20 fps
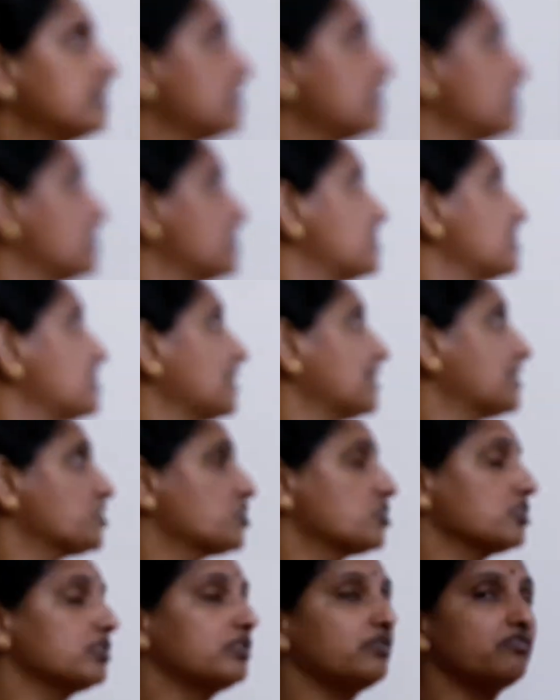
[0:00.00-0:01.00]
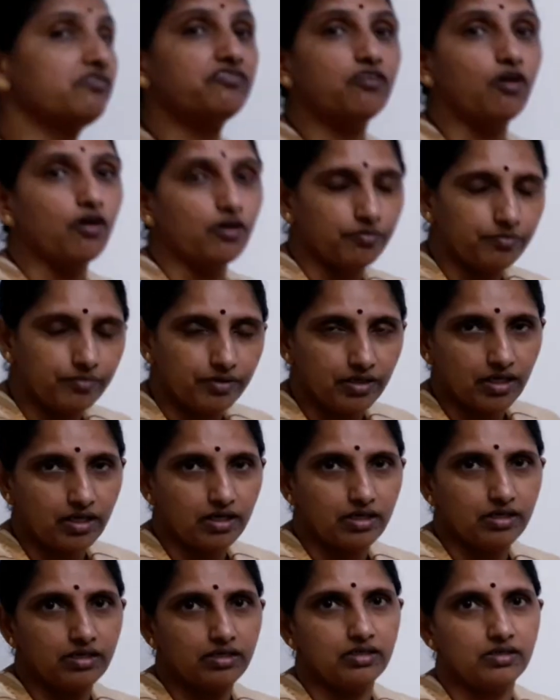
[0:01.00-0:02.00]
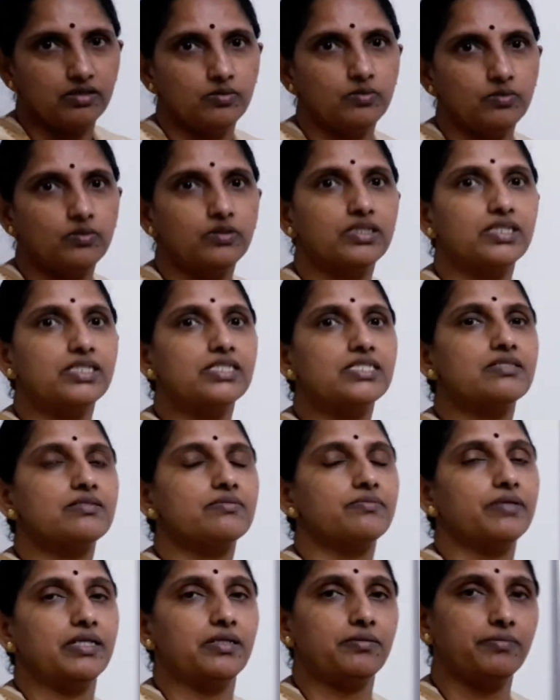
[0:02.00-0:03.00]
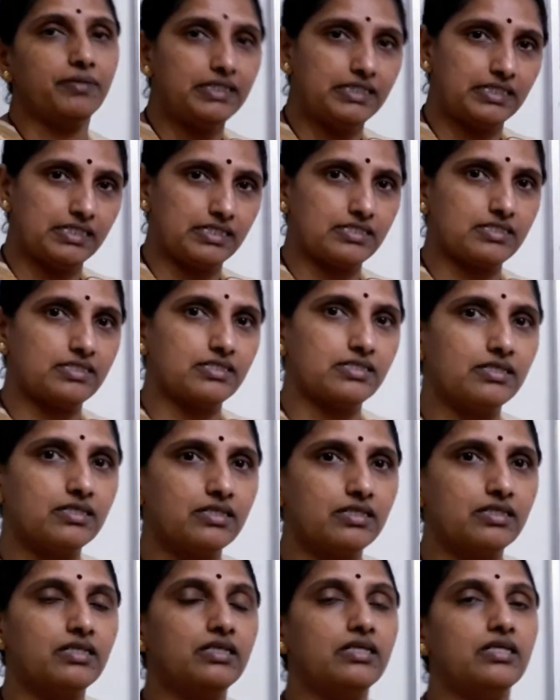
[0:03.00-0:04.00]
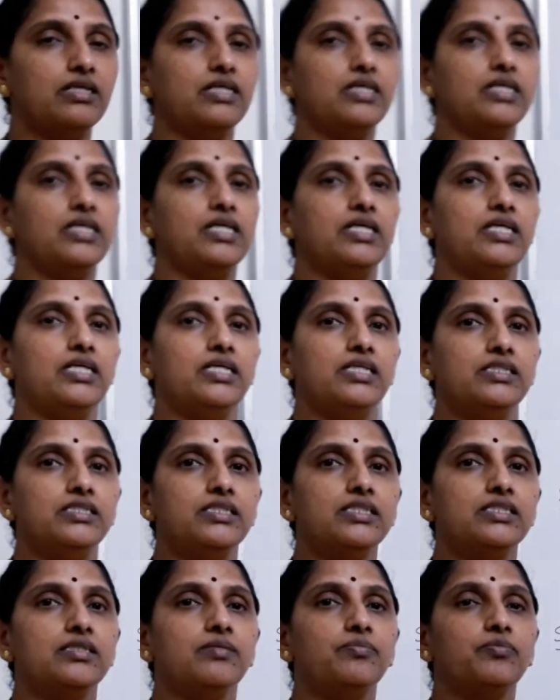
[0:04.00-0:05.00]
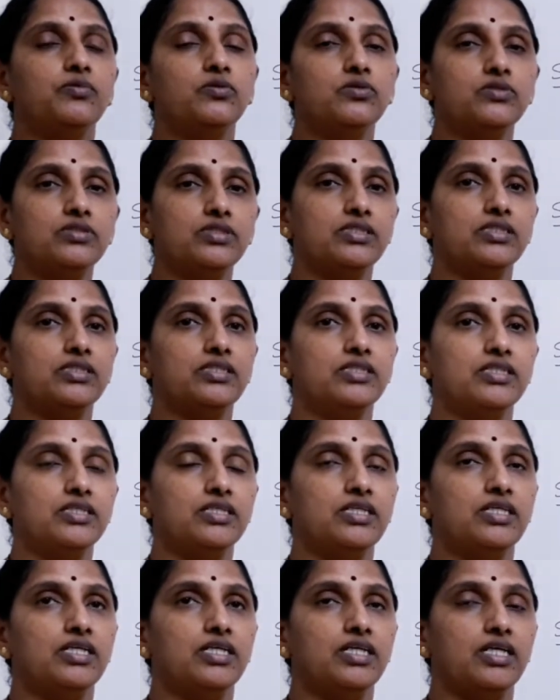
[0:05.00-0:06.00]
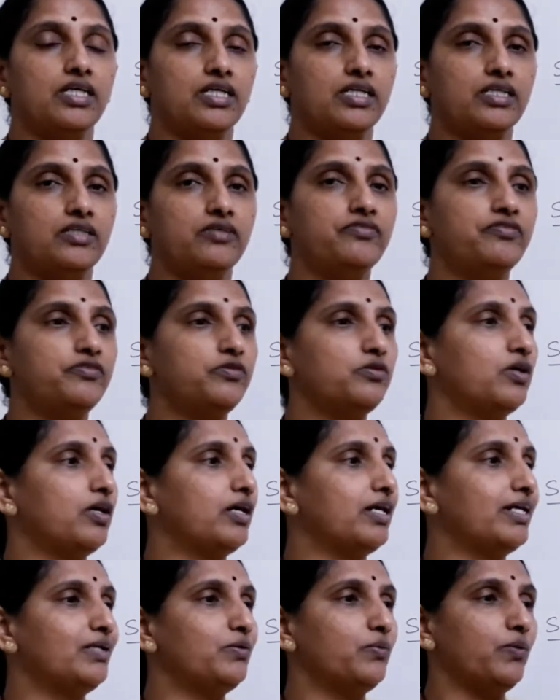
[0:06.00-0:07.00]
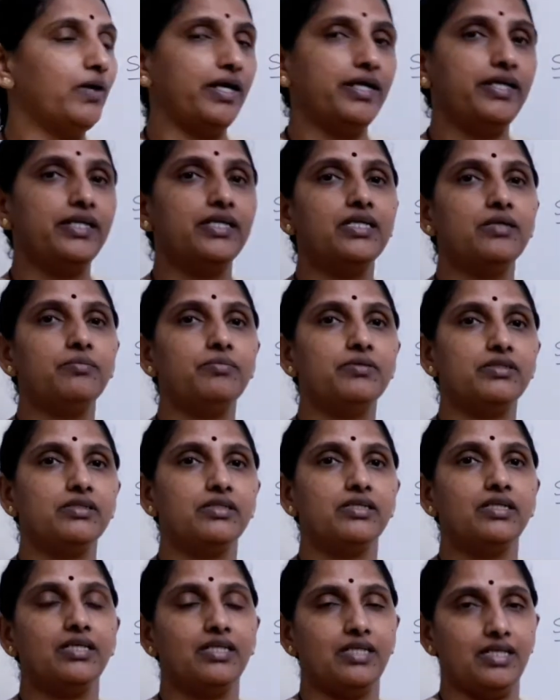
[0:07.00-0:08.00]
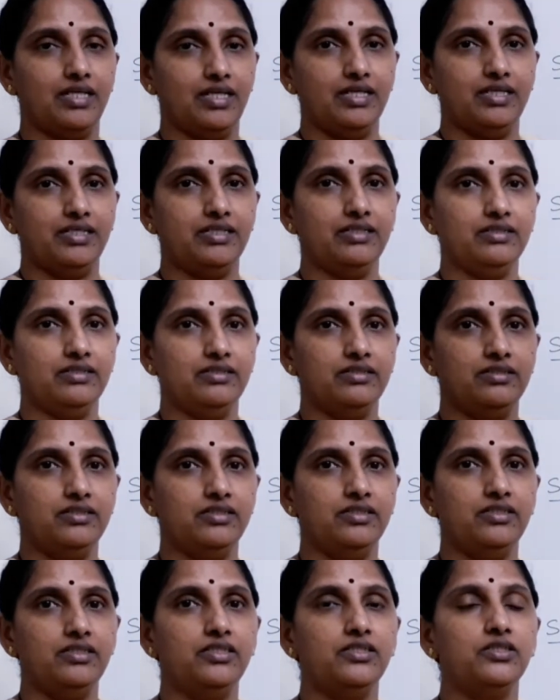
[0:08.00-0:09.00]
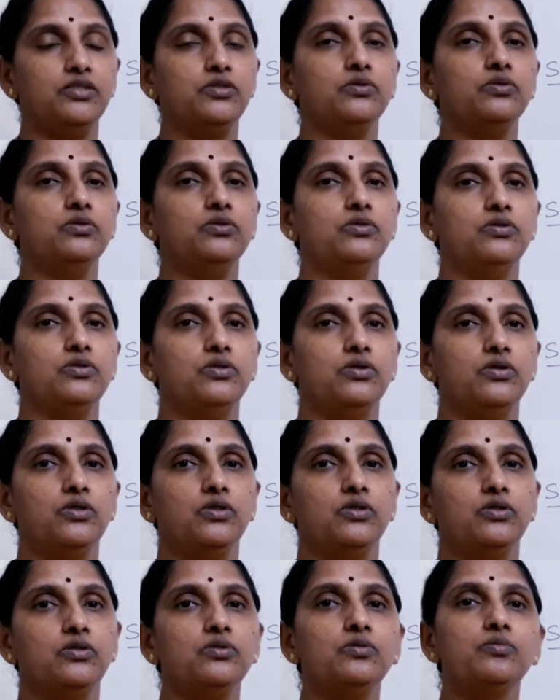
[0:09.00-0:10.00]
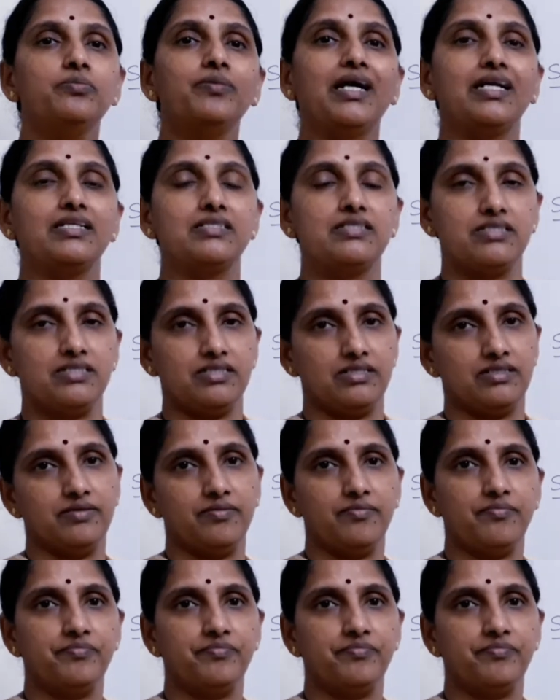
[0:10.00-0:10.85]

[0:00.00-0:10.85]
section formula. What is meant by this? See, suppose if you are dividing a particular line into two parts,